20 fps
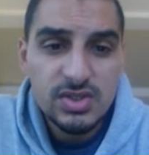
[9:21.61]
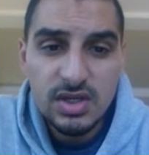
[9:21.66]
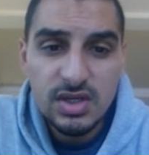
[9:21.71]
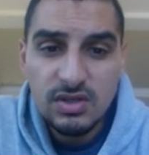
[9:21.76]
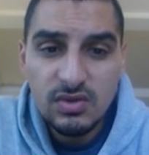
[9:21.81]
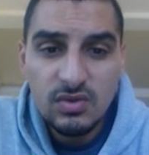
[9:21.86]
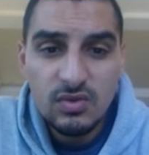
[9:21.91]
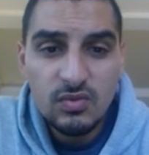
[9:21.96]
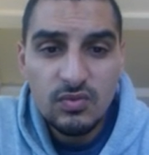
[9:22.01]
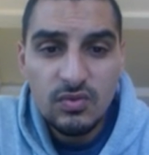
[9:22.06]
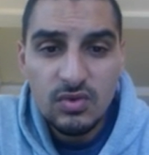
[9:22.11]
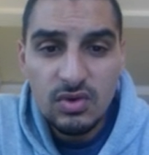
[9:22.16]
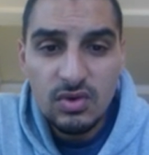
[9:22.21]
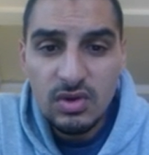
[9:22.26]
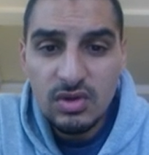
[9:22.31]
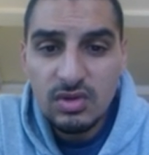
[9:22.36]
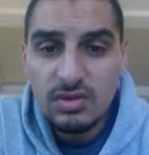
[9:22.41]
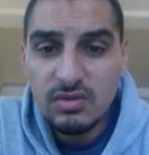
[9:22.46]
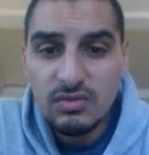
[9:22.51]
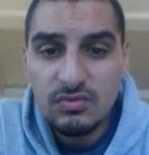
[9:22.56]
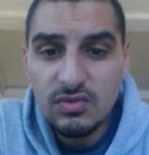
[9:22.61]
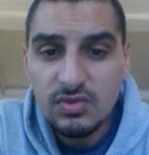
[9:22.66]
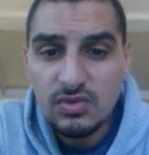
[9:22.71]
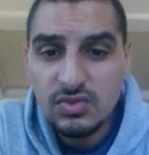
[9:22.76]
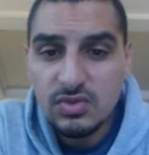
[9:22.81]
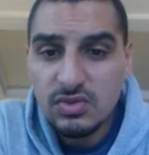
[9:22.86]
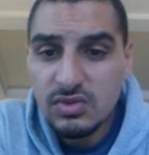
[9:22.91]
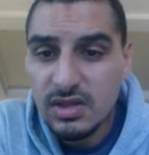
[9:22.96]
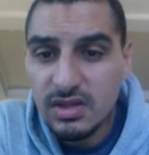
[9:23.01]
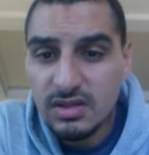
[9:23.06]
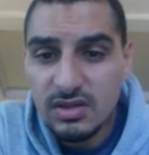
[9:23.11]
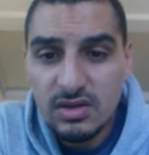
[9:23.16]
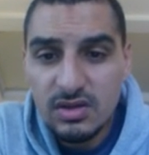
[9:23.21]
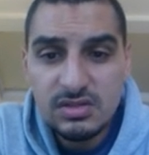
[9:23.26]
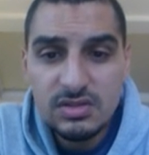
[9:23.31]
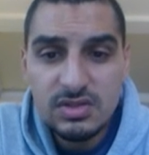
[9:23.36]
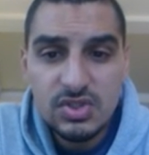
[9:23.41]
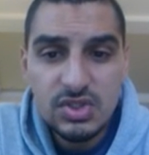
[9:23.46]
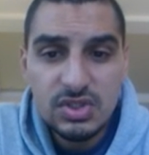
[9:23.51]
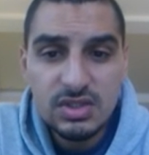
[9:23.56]
I know for sure that
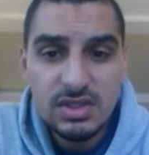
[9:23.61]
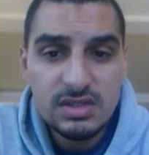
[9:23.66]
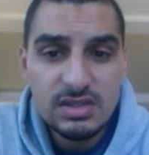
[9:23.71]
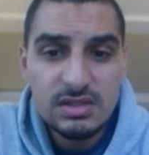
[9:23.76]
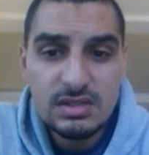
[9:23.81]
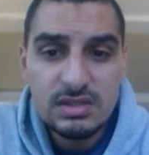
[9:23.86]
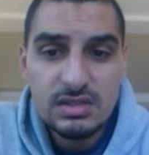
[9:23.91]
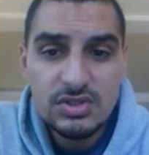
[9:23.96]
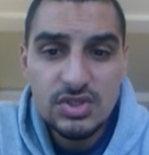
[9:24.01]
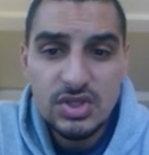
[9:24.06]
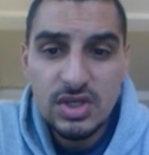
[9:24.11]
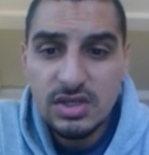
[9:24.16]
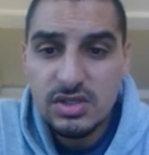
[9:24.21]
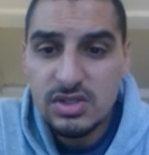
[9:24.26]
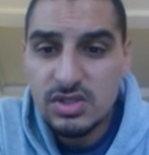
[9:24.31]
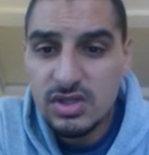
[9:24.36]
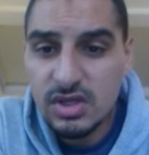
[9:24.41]
oxygen doesn't change.